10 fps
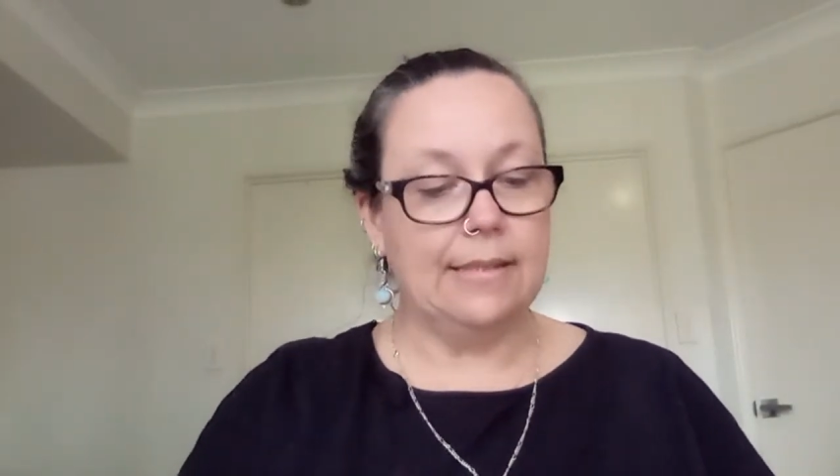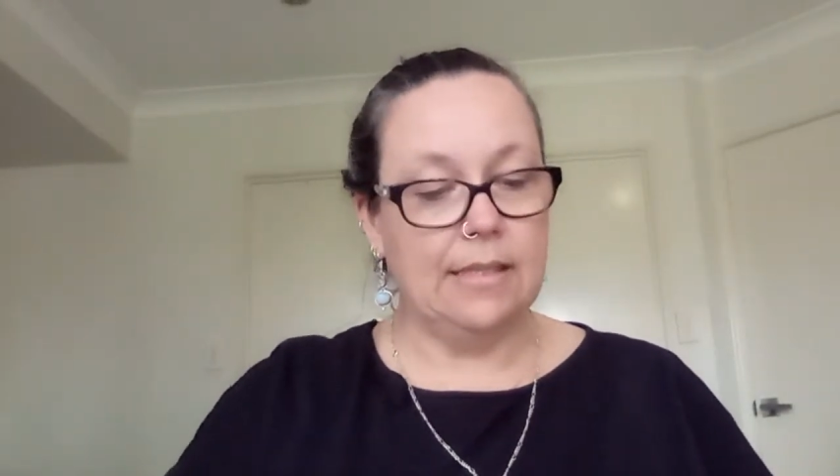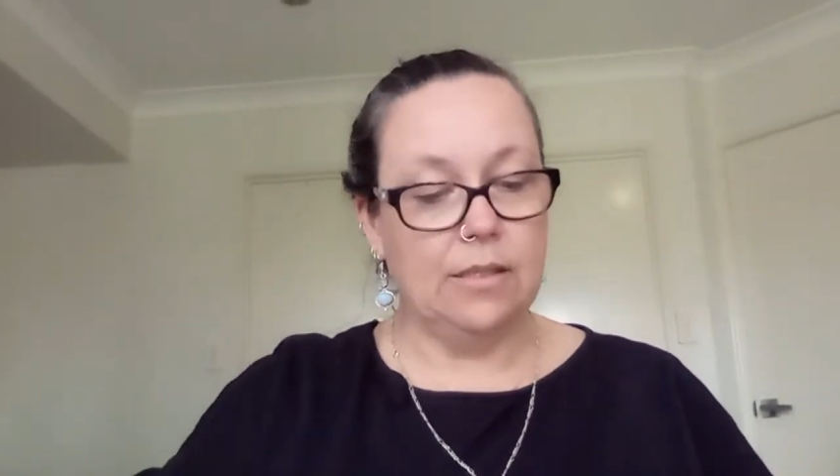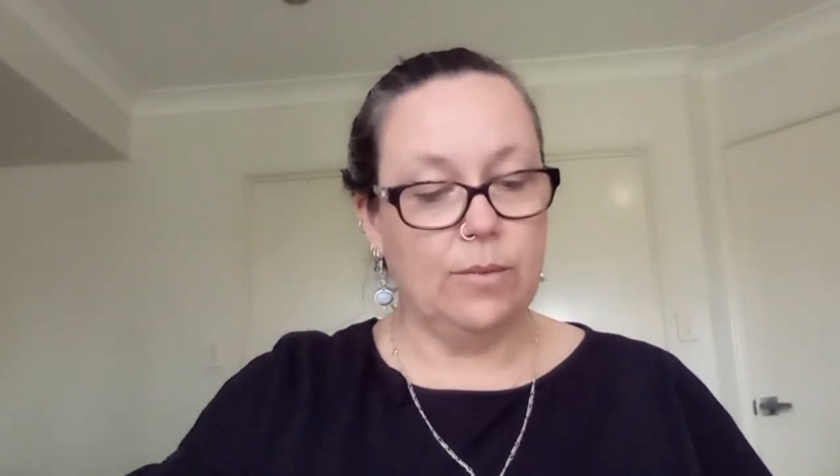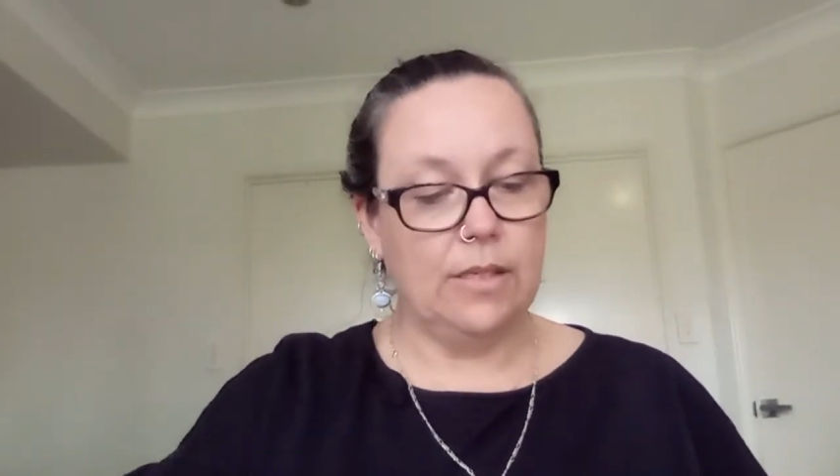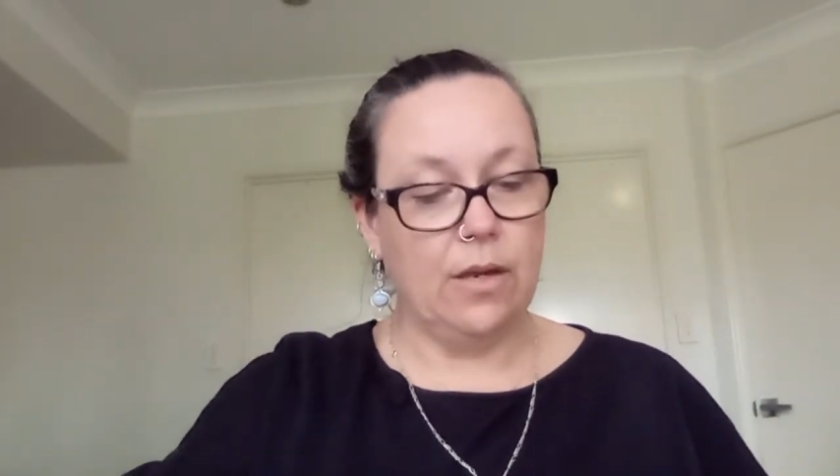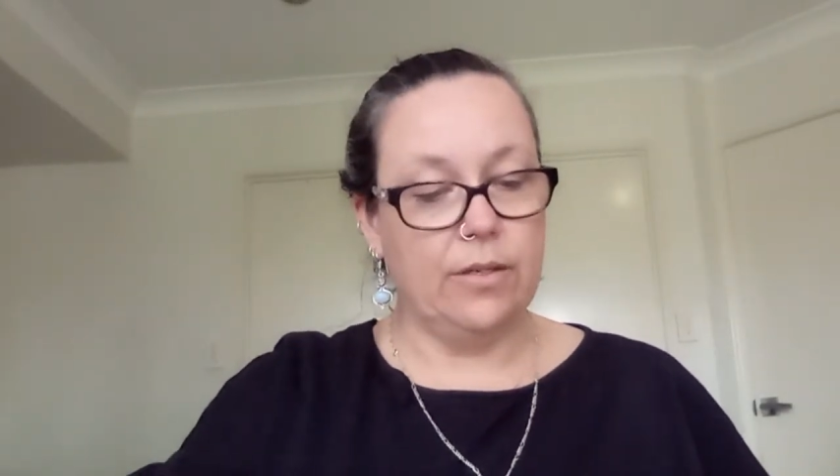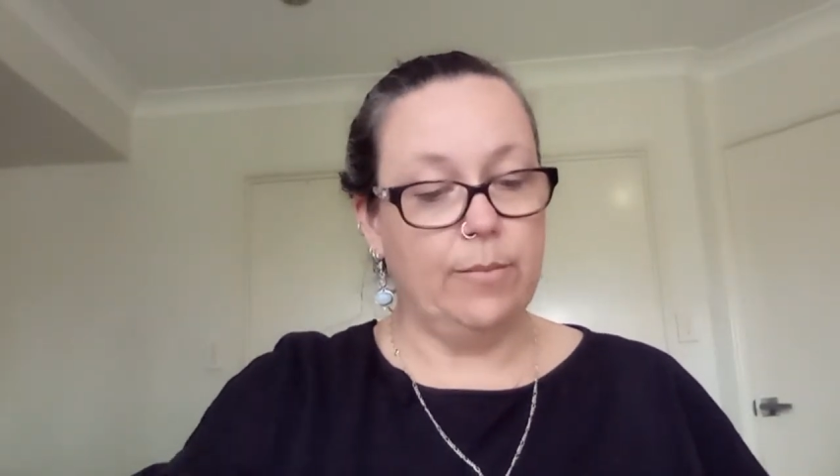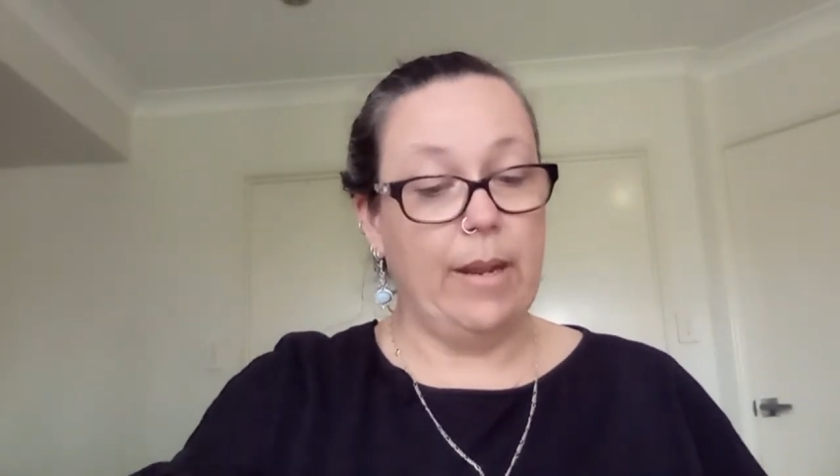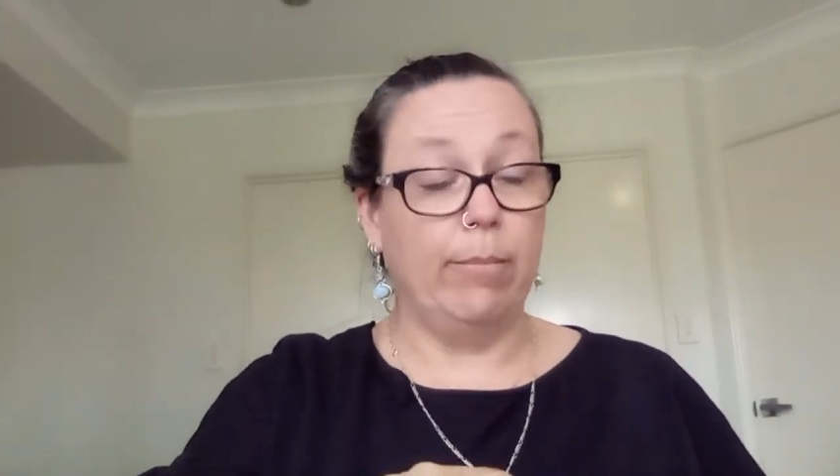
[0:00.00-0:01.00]
this was going
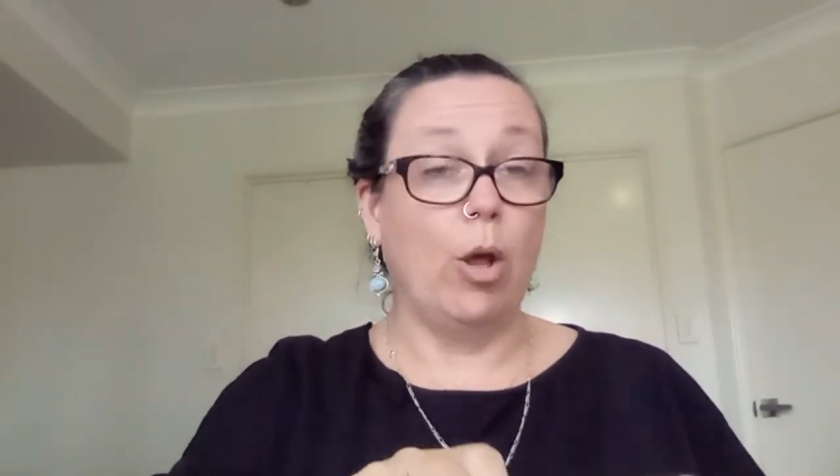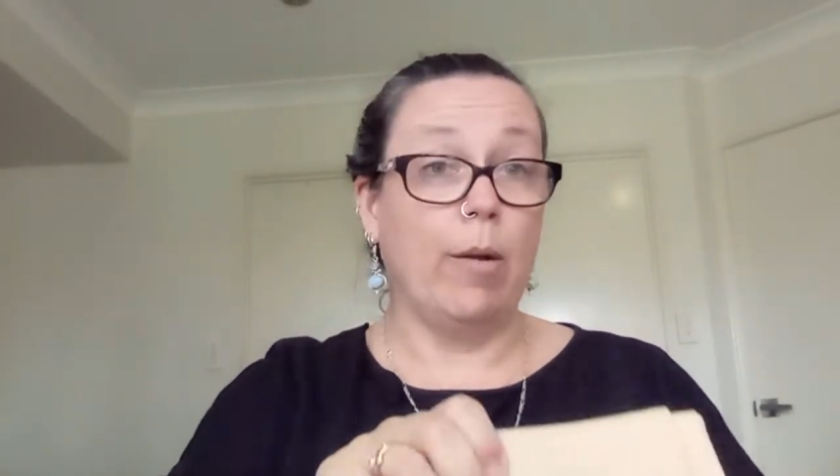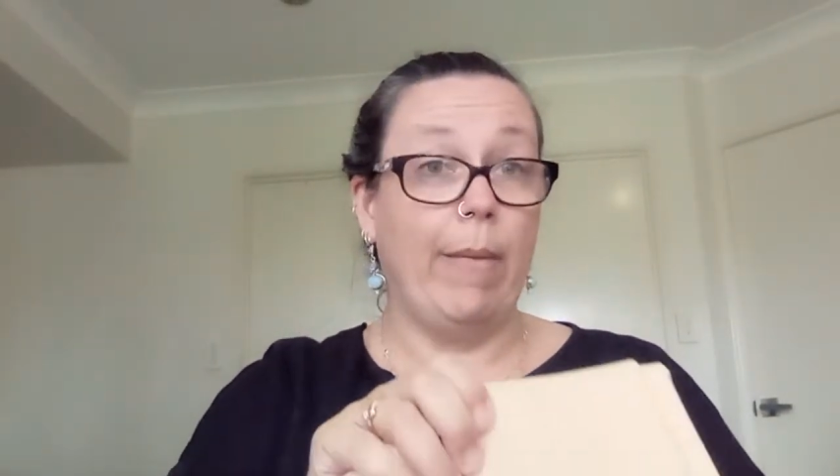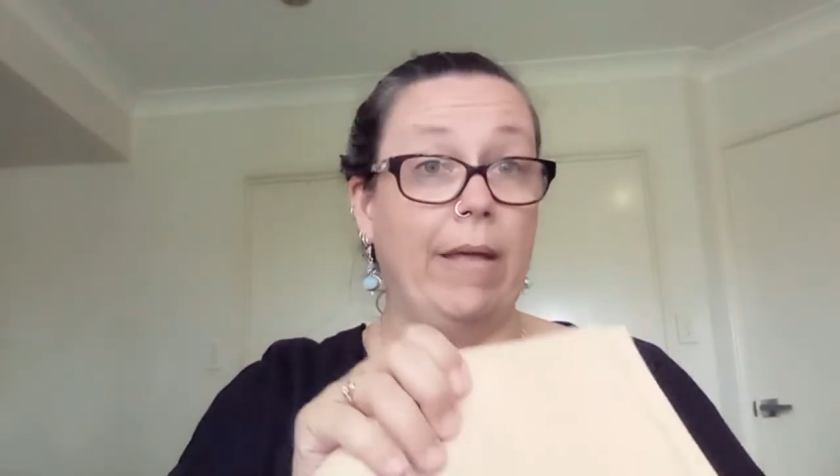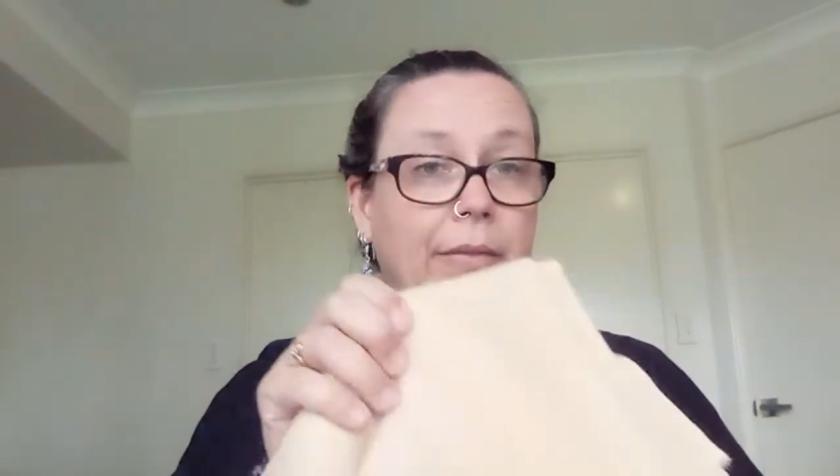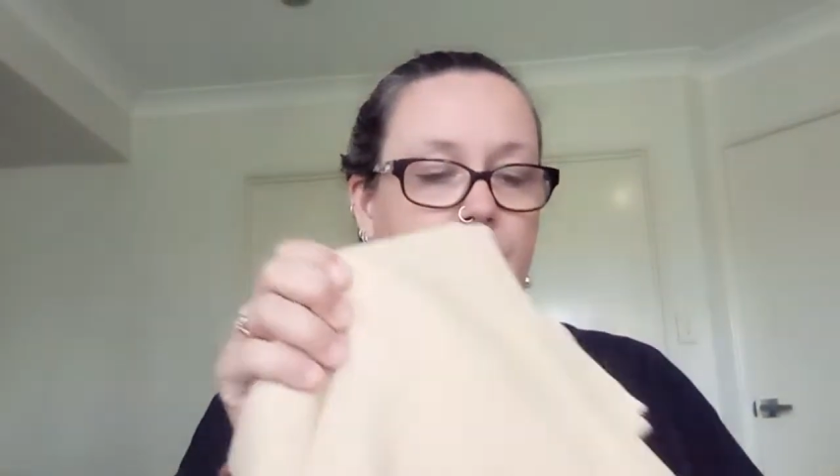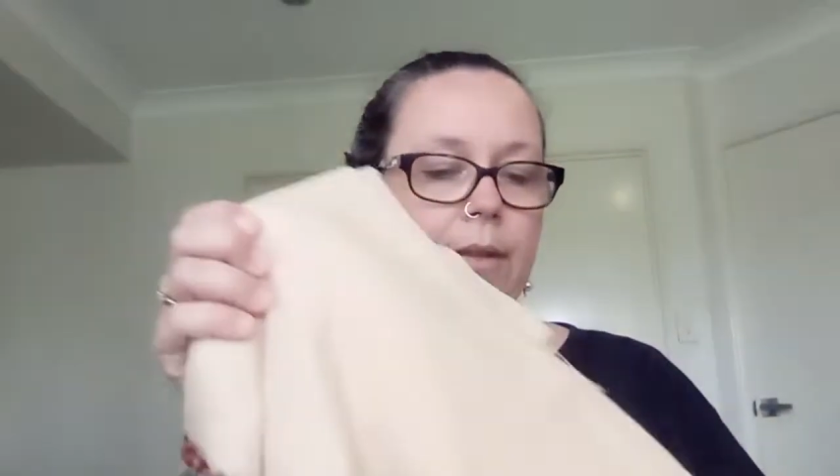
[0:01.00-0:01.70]
to be a block a month.